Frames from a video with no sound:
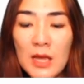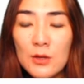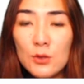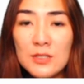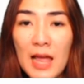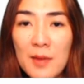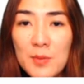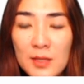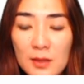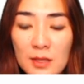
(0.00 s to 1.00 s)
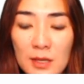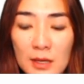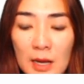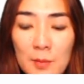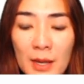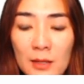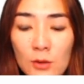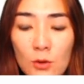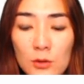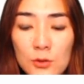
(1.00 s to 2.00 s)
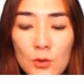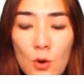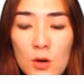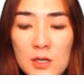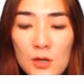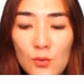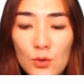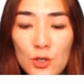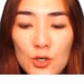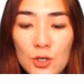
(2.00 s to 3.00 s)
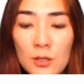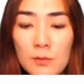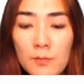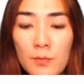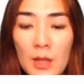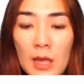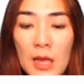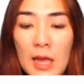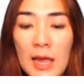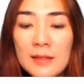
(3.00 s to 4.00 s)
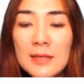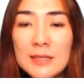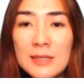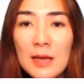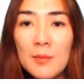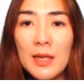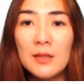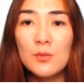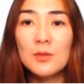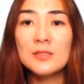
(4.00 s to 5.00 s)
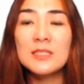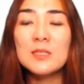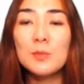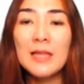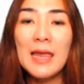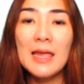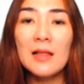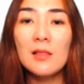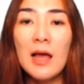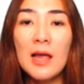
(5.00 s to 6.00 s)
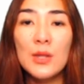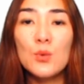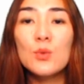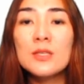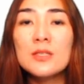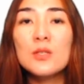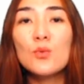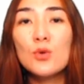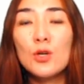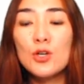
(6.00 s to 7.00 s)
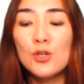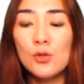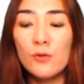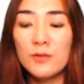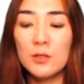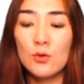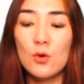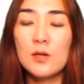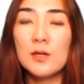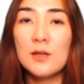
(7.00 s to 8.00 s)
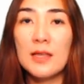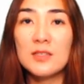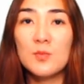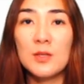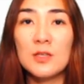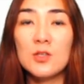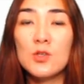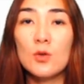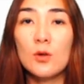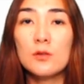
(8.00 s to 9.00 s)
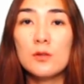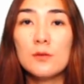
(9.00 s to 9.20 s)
you type in the command called Docker version, and this command will display a line with the version of the Docker that's been installed.